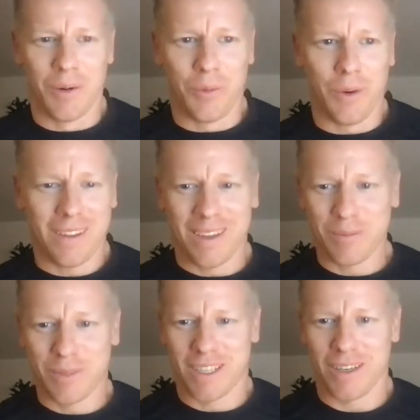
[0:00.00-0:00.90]
Welcome
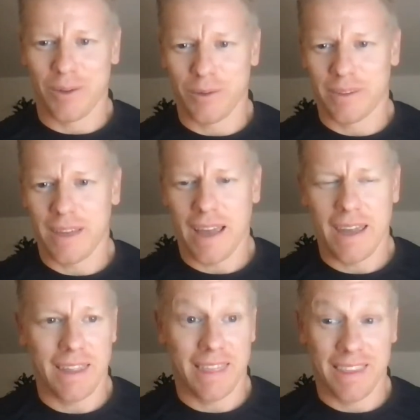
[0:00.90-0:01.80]
to
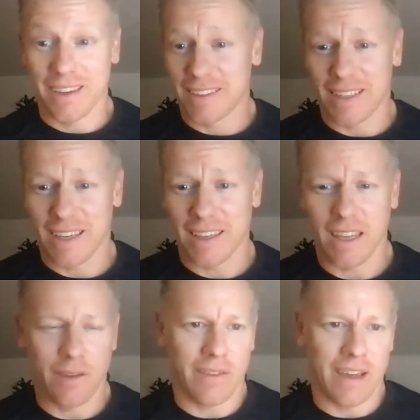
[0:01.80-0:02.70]
day 13
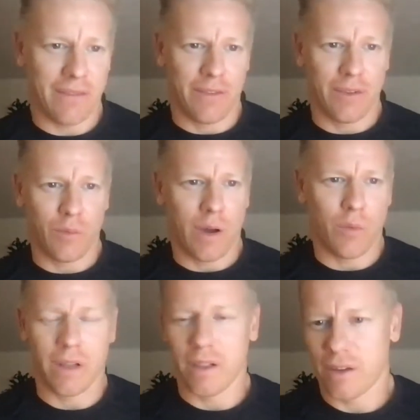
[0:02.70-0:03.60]
of Advent, where
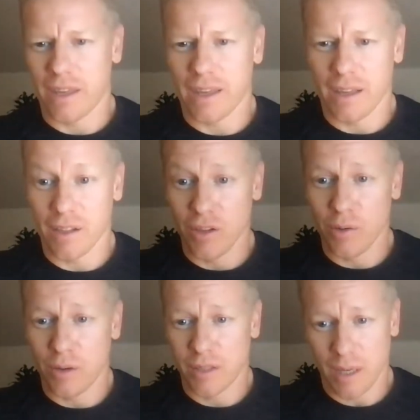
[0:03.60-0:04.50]
we're looking at
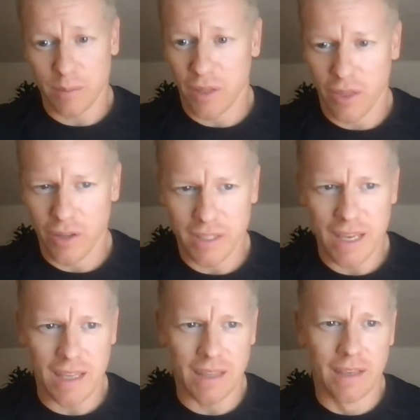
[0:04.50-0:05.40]
Luke chapter
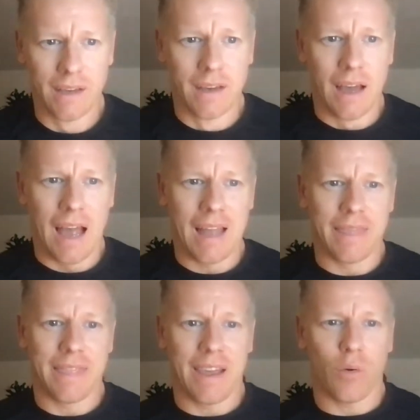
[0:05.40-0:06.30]
13.
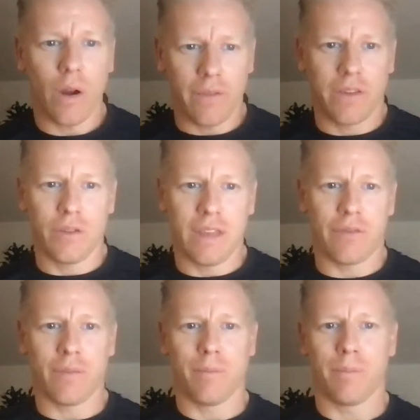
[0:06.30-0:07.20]
And there are quite a few
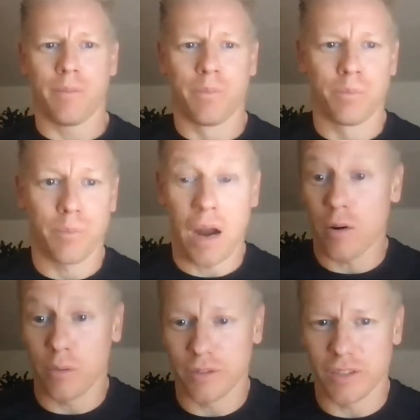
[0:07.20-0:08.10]
different
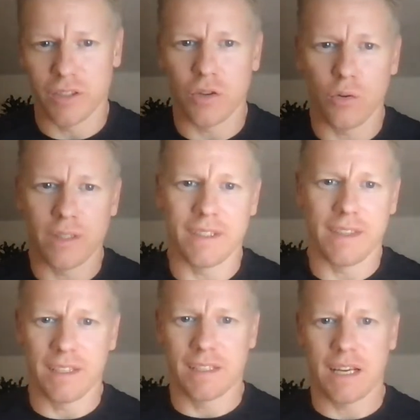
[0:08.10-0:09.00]
parables and stories in
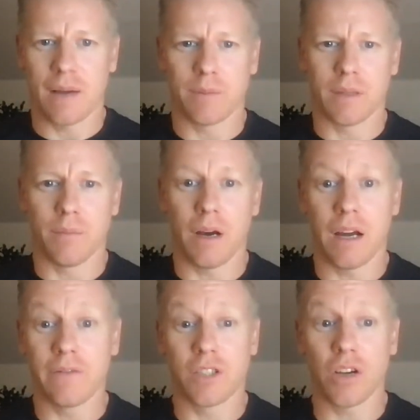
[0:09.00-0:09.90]
this chapter, but
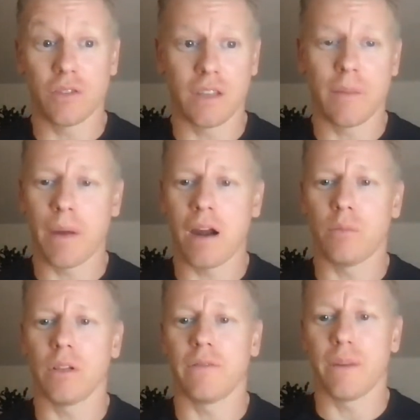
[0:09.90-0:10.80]
I've chosen the
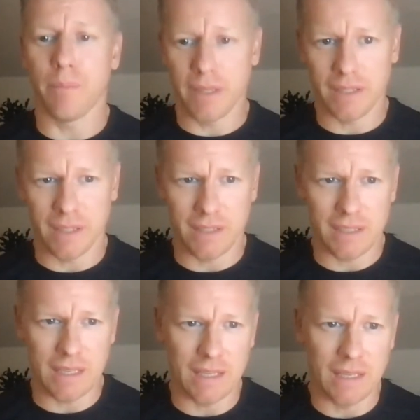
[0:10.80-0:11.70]
parable of the mustard
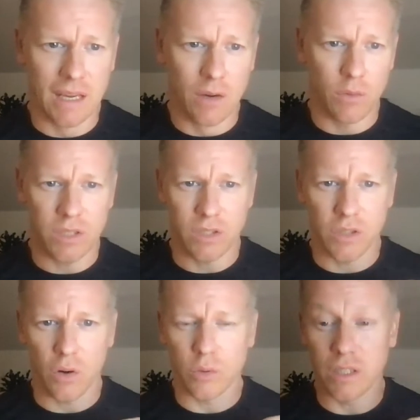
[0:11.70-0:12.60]
seed, which is
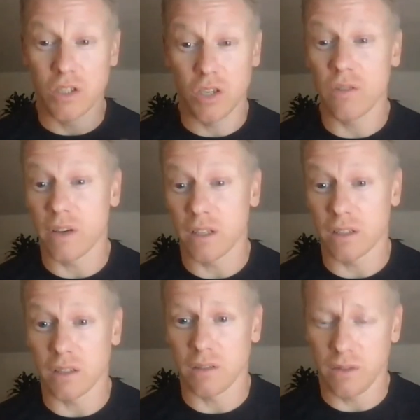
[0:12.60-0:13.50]
told in two
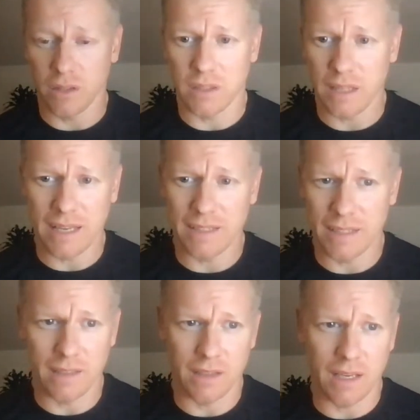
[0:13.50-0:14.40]
verses, verses
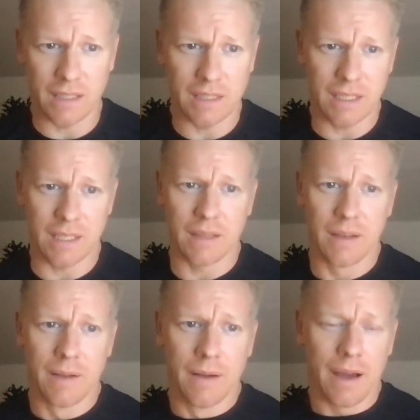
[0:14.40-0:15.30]
18 and 19.
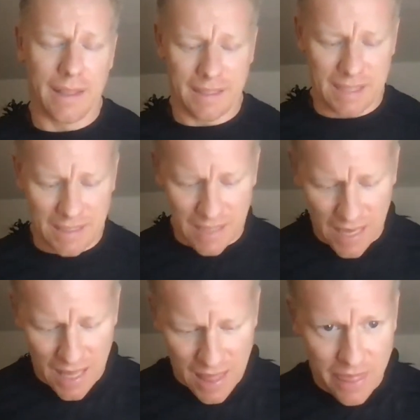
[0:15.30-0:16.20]
And it says,
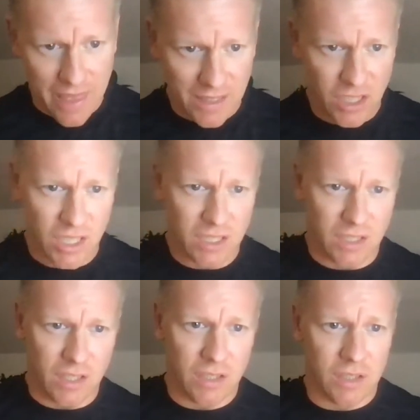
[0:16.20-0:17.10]
"Then
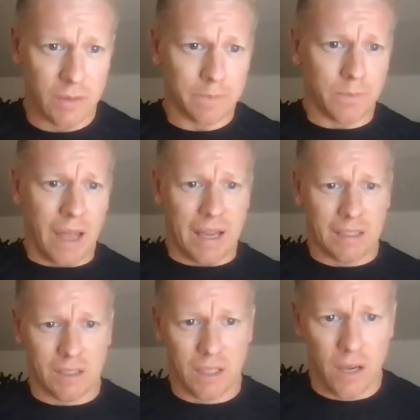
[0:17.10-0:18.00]
Jesus
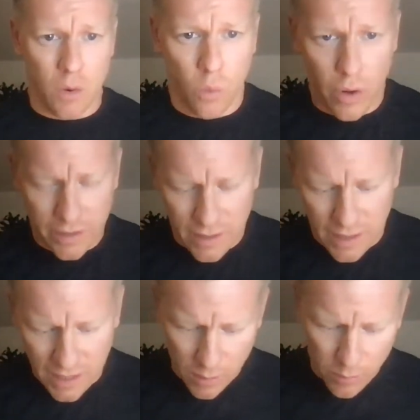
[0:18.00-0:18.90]
asked, 'What is the
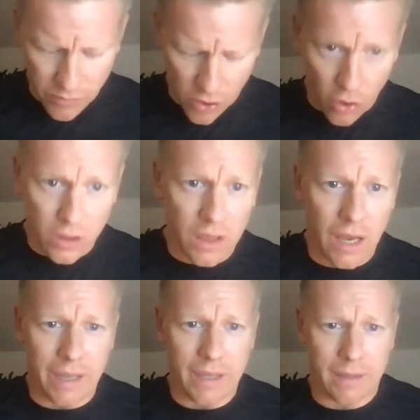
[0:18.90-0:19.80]
kingdom of God
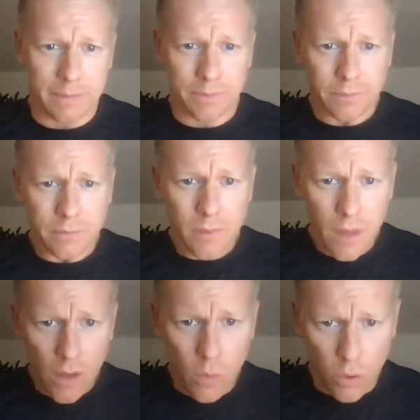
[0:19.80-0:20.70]
like?
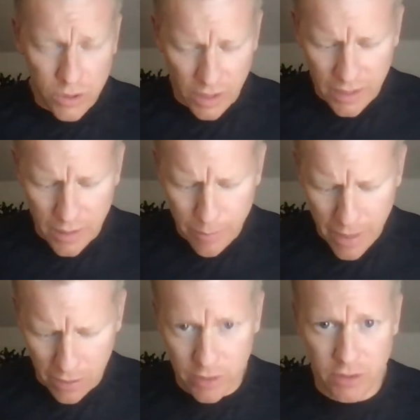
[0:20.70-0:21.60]
What shall I
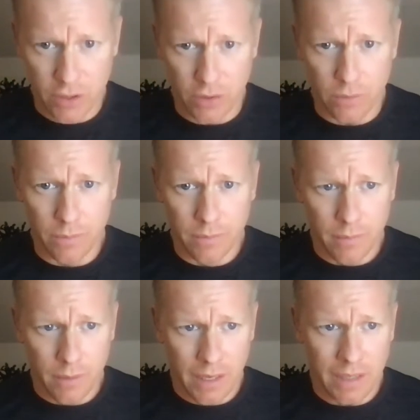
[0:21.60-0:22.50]
compare it to?
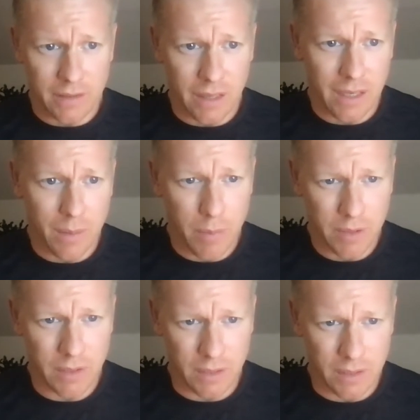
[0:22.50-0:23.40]
It is like a
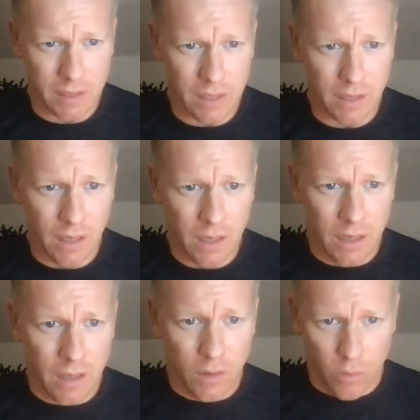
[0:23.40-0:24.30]
mustard seed,
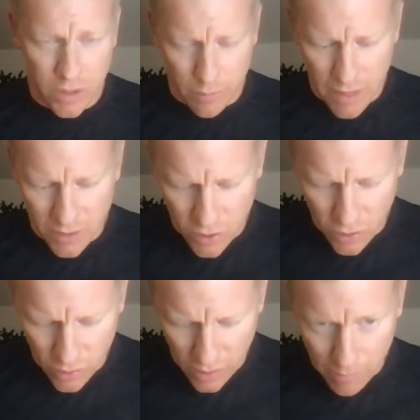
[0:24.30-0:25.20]
which a man
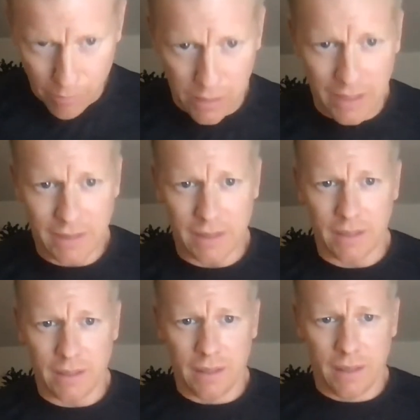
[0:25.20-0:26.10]
took and
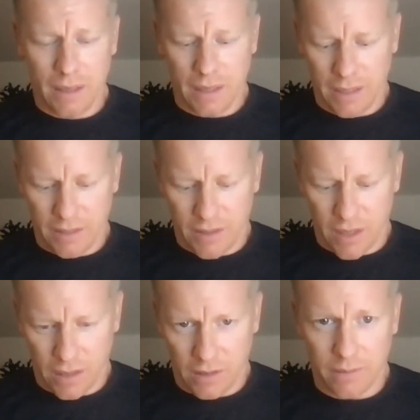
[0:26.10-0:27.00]
planted in his
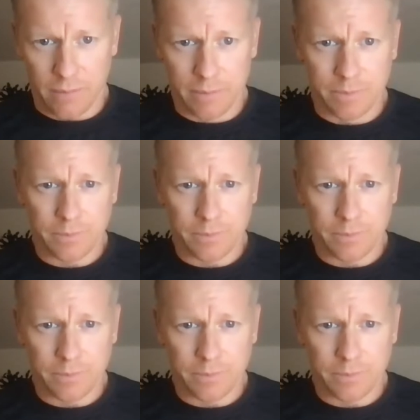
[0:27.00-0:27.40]
garden.